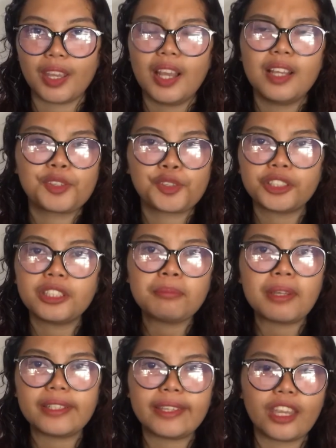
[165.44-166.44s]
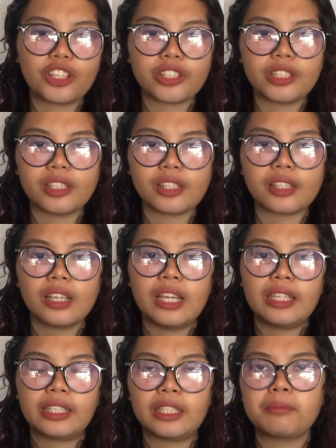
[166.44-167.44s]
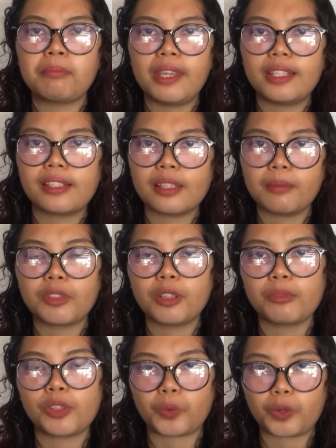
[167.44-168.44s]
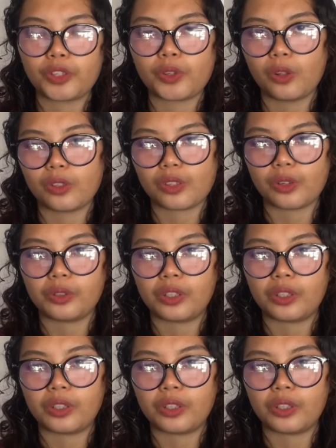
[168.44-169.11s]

Certain medications can make symptoms worse also.